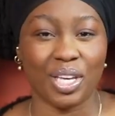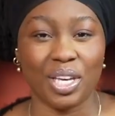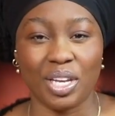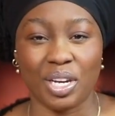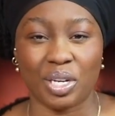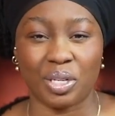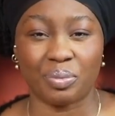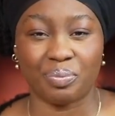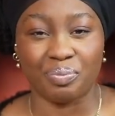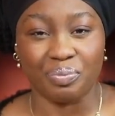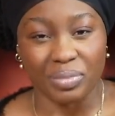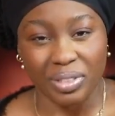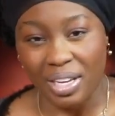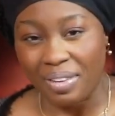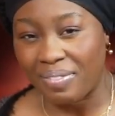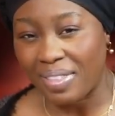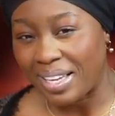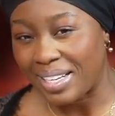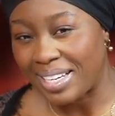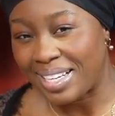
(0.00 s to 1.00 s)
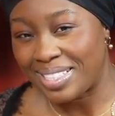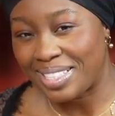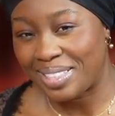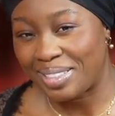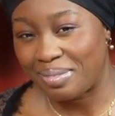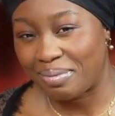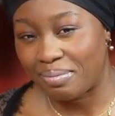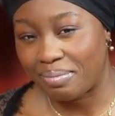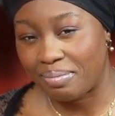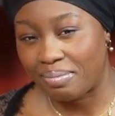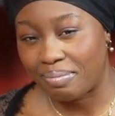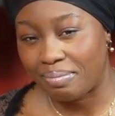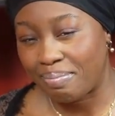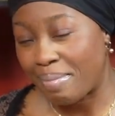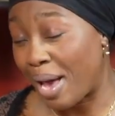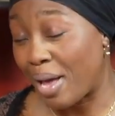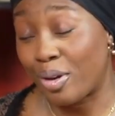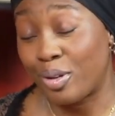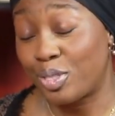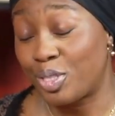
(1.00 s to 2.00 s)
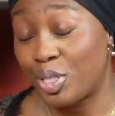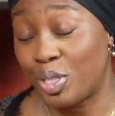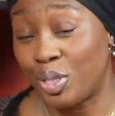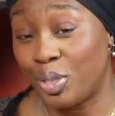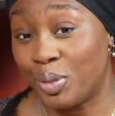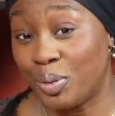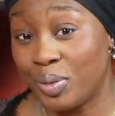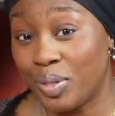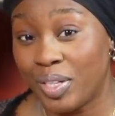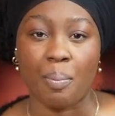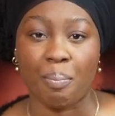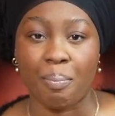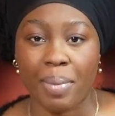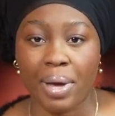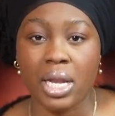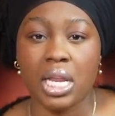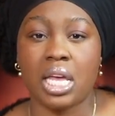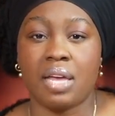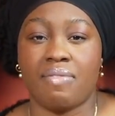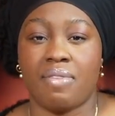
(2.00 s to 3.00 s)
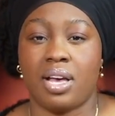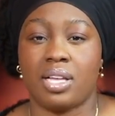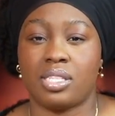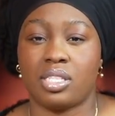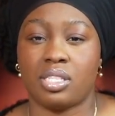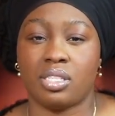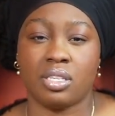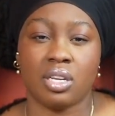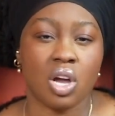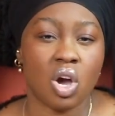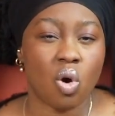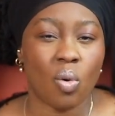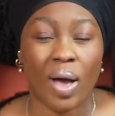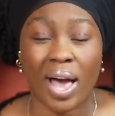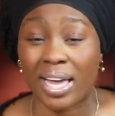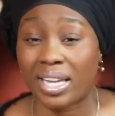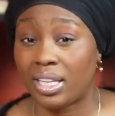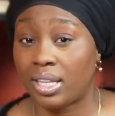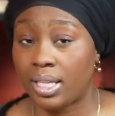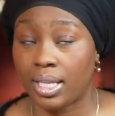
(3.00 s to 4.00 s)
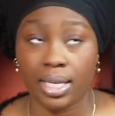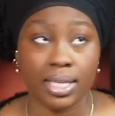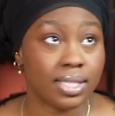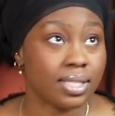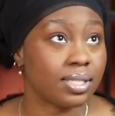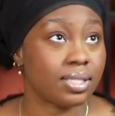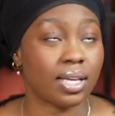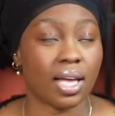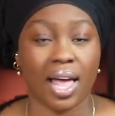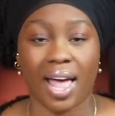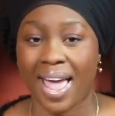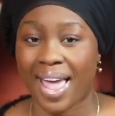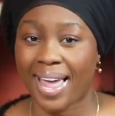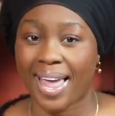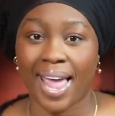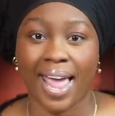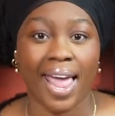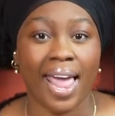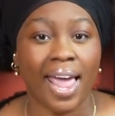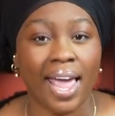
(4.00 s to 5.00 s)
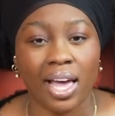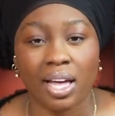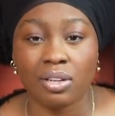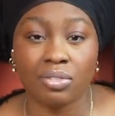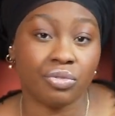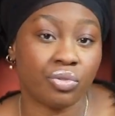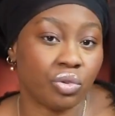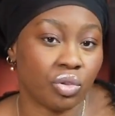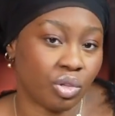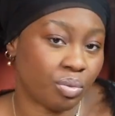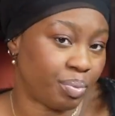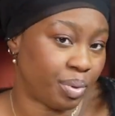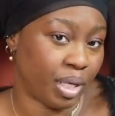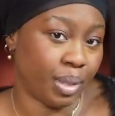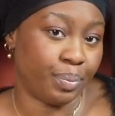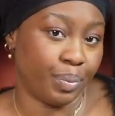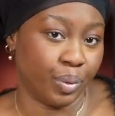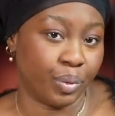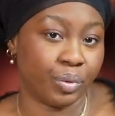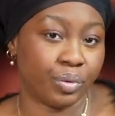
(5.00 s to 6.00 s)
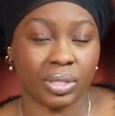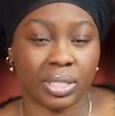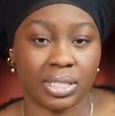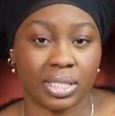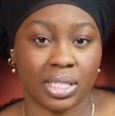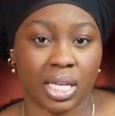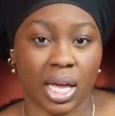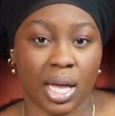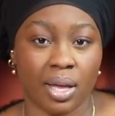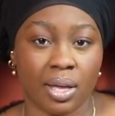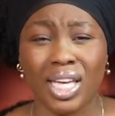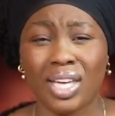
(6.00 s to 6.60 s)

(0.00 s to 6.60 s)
if that doesn't matter to you, many of us know at least a handful of people, let's say.